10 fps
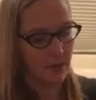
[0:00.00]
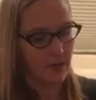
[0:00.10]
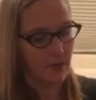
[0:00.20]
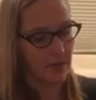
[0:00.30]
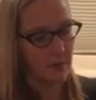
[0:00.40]

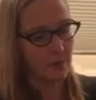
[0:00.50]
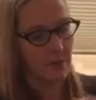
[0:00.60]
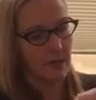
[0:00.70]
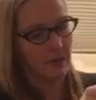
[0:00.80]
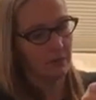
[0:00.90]
So this
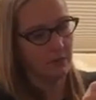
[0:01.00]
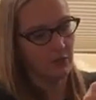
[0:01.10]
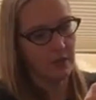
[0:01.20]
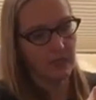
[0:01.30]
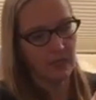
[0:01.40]
was my little
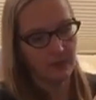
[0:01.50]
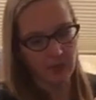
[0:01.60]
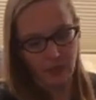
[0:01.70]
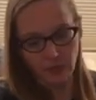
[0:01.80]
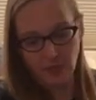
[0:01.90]
treat that I
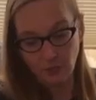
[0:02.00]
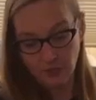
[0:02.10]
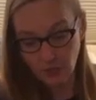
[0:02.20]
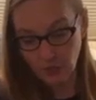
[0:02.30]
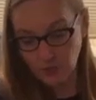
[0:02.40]
found, and it
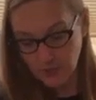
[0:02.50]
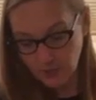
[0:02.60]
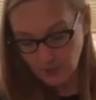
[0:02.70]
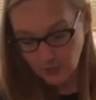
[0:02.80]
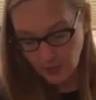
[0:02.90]
was a good
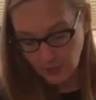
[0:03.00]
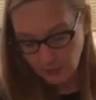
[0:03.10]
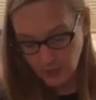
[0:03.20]
deal.